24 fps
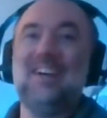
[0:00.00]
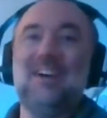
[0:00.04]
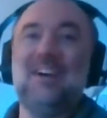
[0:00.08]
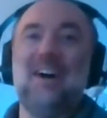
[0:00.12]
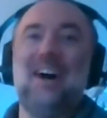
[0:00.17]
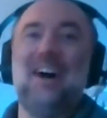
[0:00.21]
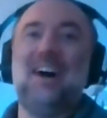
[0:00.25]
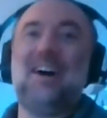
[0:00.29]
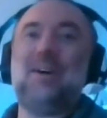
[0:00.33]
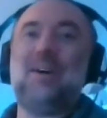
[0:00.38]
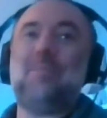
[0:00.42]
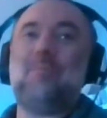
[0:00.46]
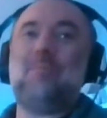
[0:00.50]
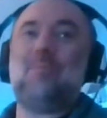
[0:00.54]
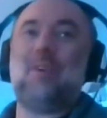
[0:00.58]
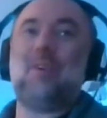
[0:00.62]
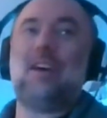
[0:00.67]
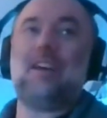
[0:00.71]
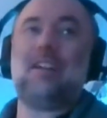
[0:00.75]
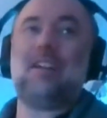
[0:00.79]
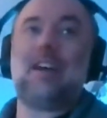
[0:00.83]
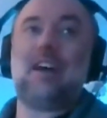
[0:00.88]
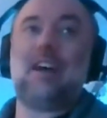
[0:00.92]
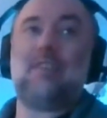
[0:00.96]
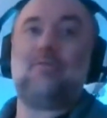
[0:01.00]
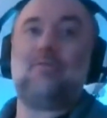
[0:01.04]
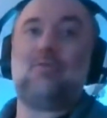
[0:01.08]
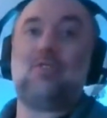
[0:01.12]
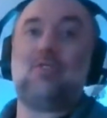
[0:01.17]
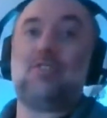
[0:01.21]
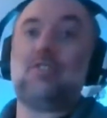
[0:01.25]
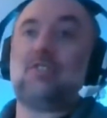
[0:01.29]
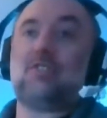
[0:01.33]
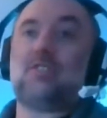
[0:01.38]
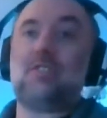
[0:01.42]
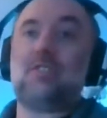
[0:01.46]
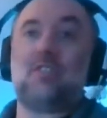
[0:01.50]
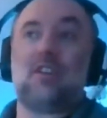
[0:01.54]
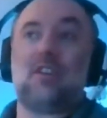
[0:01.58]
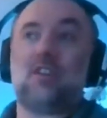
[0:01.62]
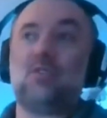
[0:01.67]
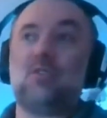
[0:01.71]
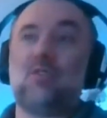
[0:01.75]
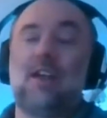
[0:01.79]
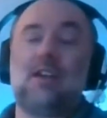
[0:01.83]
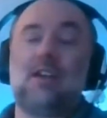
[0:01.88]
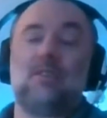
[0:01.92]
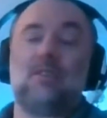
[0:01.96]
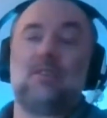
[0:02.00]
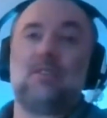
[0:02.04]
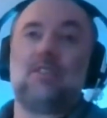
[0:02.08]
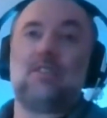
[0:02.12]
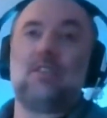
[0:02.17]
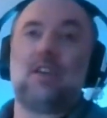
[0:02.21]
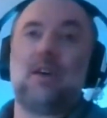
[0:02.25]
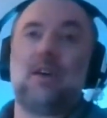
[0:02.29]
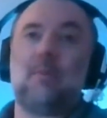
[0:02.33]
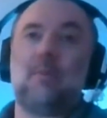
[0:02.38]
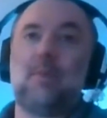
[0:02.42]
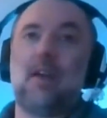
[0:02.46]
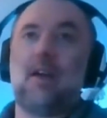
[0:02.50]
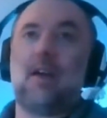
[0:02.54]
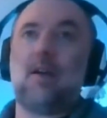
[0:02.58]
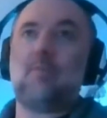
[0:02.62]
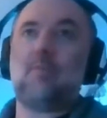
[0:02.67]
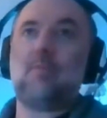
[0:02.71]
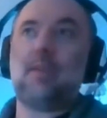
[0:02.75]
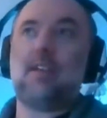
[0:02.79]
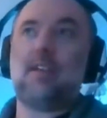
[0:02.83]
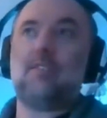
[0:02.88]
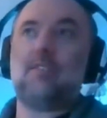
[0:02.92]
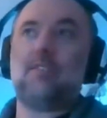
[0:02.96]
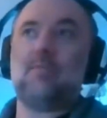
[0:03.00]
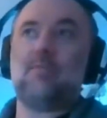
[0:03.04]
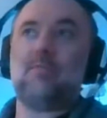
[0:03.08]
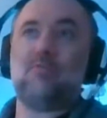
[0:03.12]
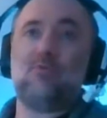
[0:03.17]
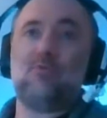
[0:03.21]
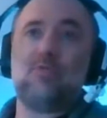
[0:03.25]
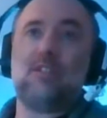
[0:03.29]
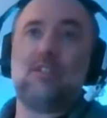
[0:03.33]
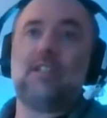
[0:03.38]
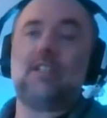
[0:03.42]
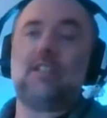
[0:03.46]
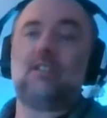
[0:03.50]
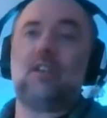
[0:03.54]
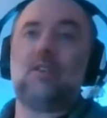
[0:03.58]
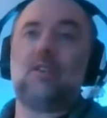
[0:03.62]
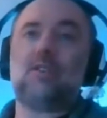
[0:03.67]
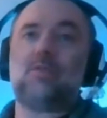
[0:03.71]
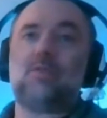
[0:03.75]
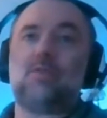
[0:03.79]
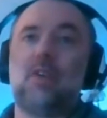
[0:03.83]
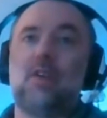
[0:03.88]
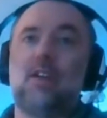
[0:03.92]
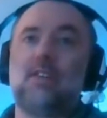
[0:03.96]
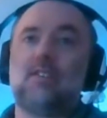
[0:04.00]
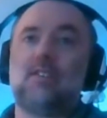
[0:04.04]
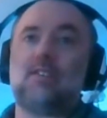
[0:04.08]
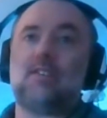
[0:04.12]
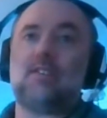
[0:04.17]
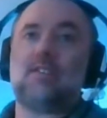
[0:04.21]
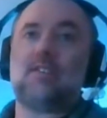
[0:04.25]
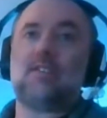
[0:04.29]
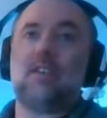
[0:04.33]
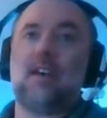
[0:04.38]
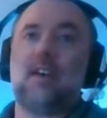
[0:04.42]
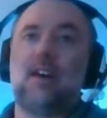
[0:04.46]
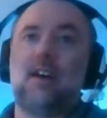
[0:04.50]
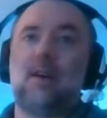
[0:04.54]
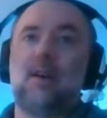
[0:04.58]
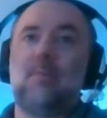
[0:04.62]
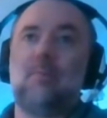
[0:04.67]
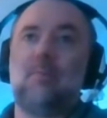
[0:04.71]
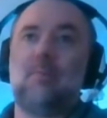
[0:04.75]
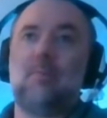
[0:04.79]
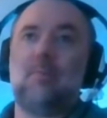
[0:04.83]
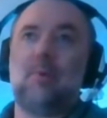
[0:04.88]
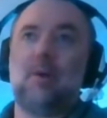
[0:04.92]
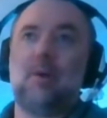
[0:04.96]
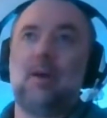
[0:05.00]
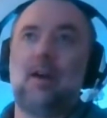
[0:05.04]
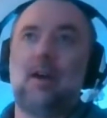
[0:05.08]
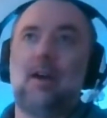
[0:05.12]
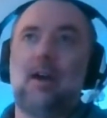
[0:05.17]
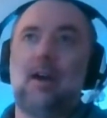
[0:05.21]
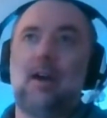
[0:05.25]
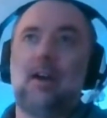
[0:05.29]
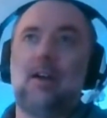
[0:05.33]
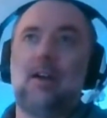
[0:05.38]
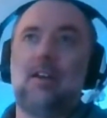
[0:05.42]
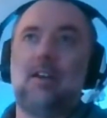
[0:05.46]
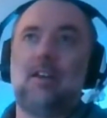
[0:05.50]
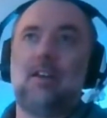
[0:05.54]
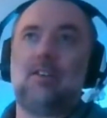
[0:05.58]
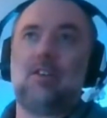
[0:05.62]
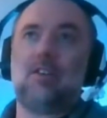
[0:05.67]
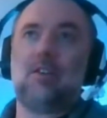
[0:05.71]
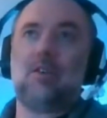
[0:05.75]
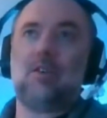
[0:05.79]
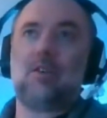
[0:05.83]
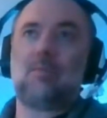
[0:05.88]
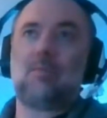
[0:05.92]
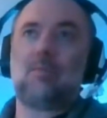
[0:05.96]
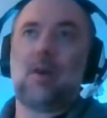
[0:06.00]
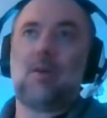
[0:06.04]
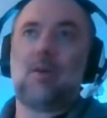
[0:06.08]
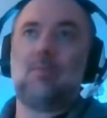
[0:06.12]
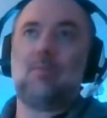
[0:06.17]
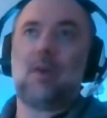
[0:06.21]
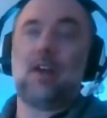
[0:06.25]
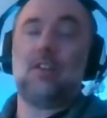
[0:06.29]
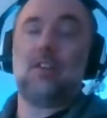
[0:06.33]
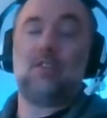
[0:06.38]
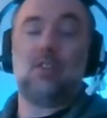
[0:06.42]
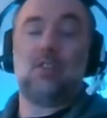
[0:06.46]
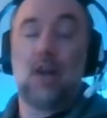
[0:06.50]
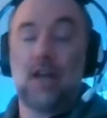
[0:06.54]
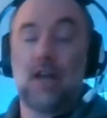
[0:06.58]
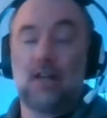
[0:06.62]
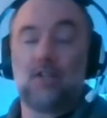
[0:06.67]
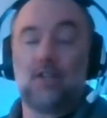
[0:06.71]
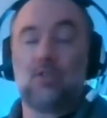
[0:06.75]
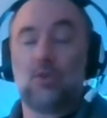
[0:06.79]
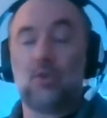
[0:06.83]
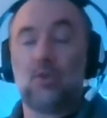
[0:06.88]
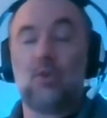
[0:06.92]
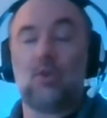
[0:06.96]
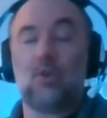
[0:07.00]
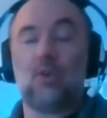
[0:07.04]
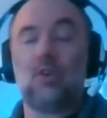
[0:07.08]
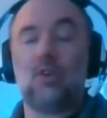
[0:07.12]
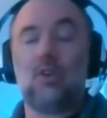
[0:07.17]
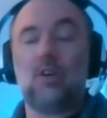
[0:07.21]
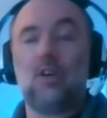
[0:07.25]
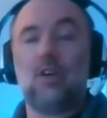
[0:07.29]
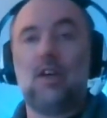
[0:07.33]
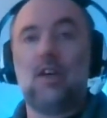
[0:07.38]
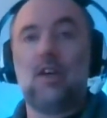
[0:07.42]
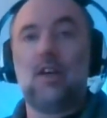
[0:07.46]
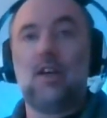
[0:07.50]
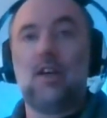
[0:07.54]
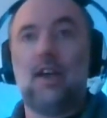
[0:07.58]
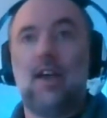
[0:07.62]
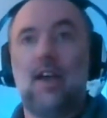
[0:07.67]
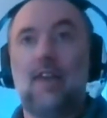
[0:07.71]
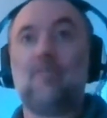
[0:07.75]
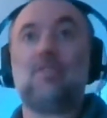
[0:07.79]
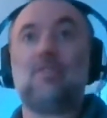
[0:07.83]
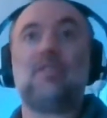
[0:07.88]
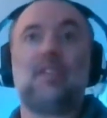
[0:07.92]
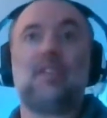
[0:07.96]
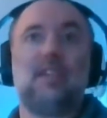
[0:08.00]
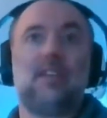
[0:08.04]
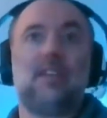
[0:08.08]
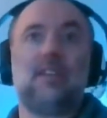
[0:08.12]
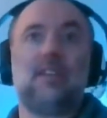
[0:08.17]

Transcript: and I've just stuck around. I mean, I've made some really close friends, I adore everything